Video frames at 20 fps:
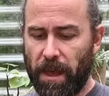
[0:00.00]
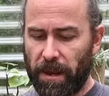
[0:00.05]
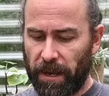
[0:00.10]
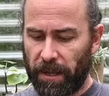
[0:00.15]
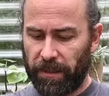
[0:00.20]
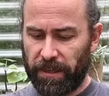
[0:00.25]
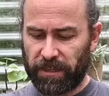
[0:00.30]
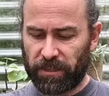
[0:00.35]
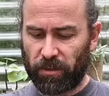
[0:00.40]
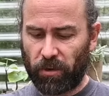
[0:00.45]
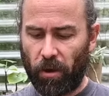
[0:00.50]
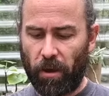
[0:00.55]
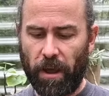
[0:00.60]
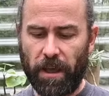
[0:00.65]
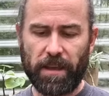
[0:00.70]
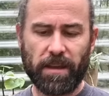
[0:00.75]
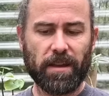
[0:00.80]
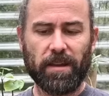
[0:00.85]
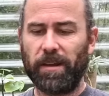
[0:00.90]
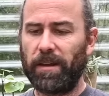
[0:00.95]
Now this
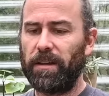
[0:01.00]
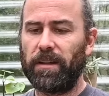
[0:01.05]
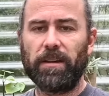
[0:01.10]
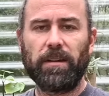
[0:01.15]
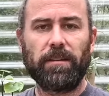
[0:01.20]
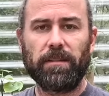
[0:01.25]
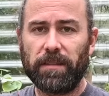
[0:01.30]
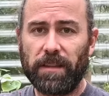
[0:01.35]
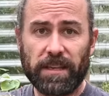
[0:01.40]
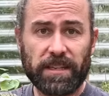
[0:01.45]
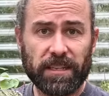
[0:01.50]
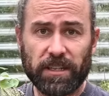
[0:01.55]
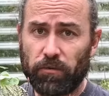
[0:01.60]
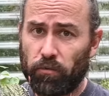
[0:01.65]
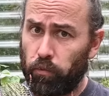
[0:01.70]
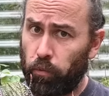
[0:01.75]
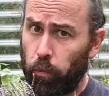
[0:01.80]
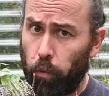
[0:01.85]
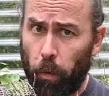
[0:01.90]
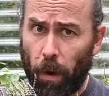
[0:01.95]
guy, this is
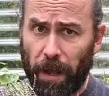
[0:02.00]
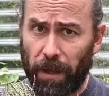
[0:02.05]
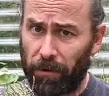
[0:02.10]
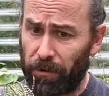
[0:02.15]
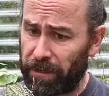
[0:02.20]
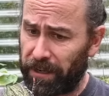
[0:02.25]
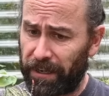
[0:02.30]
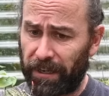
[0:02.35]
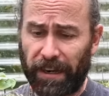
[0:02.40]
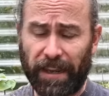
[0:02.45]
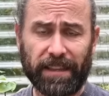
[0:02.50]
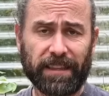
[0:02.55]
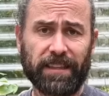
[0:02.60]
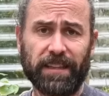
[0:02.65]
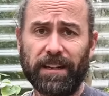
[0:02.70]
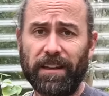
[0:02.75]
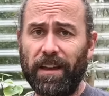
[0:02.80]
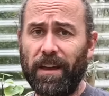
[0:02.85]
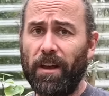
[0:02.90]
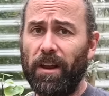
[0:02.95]
well
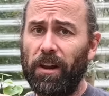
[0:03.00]
neglected,